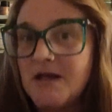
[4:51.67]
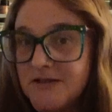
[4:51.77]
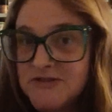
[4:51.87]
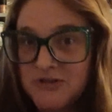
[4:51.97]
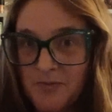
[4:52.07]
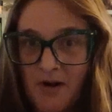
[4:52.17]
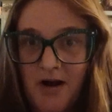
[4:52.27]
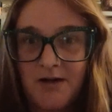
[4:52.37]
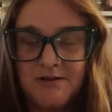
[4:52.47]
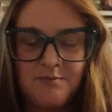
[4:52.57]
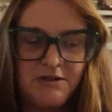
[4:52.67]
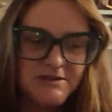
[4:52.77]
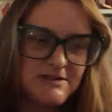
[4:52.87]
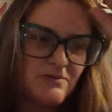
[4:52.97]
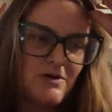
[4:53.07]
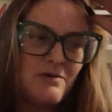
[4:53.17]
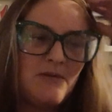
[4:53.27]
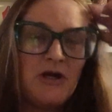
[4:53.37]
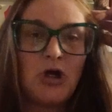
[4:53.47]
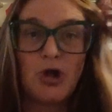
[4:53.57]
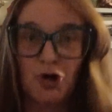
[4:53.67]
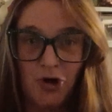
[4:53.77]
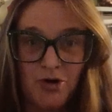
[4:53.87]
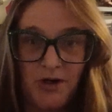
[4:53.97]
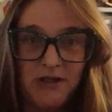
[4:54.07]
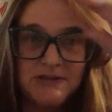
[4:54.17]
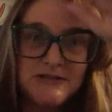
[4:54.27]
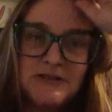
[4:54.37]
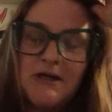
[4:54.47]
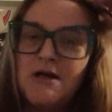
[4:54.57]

Instant Pot, because I want to make curries.